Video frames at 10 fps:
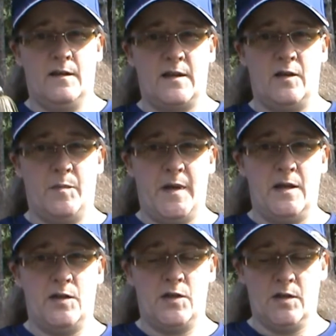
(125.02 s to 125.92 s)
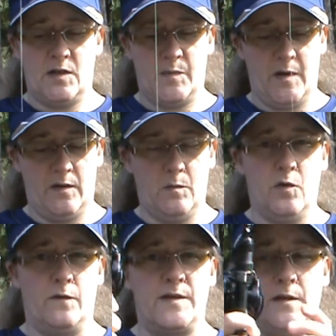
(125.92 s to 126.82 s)
set your bait just barely
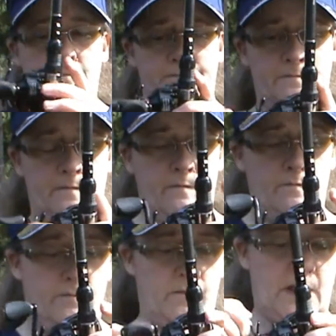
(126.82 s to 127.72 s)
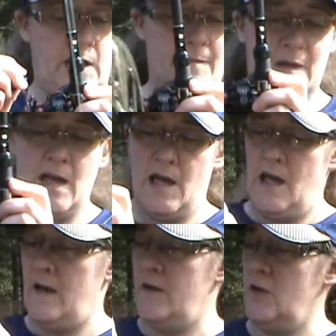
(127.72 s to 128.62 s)
moves. Okay,
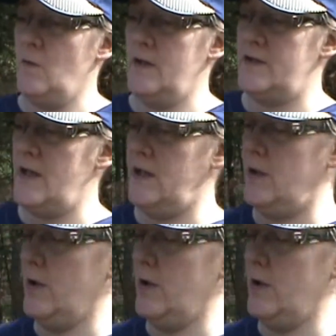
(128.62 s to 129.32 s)
and then you want to take